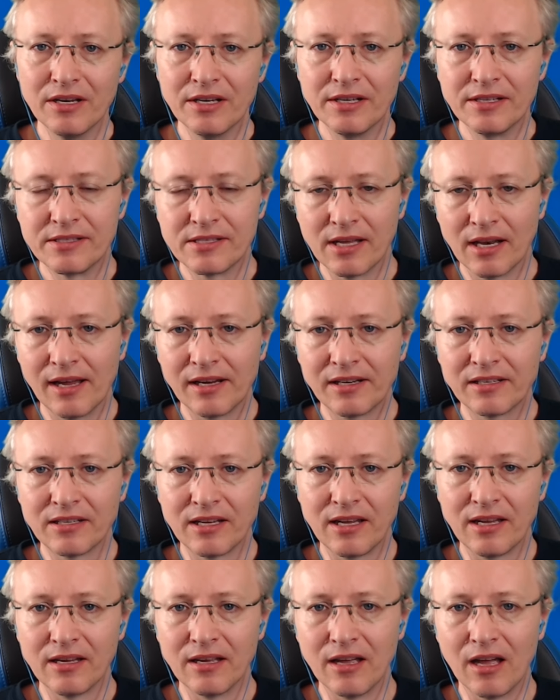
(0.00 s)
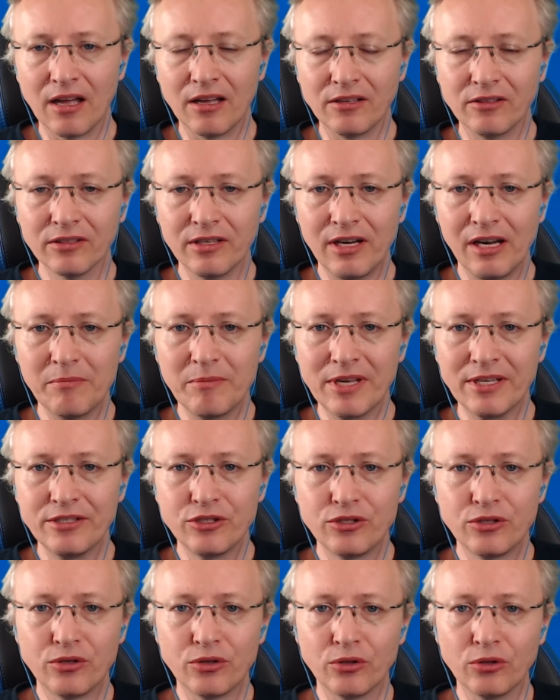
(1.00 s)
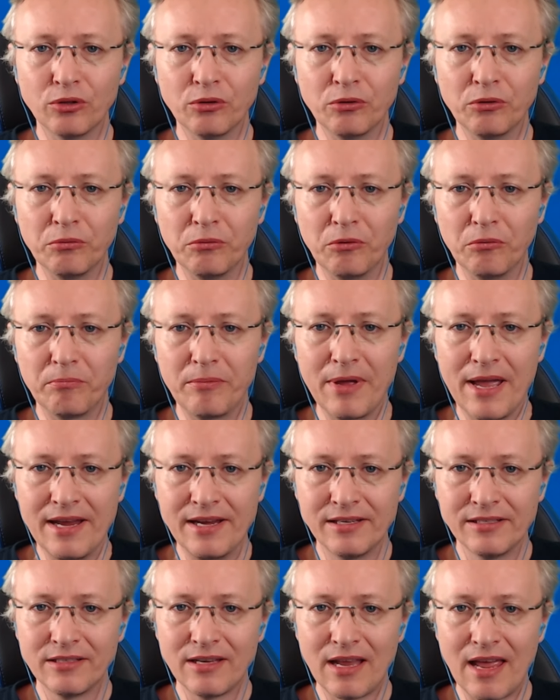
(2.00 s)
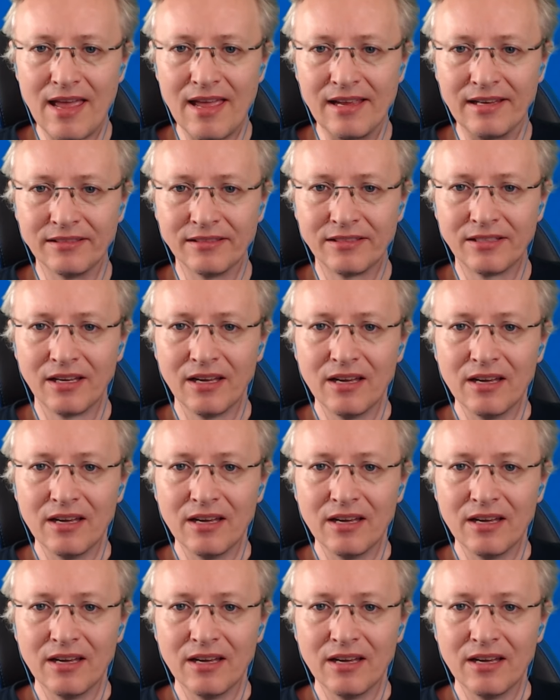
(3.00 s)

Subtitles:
selecting a good image to paint, and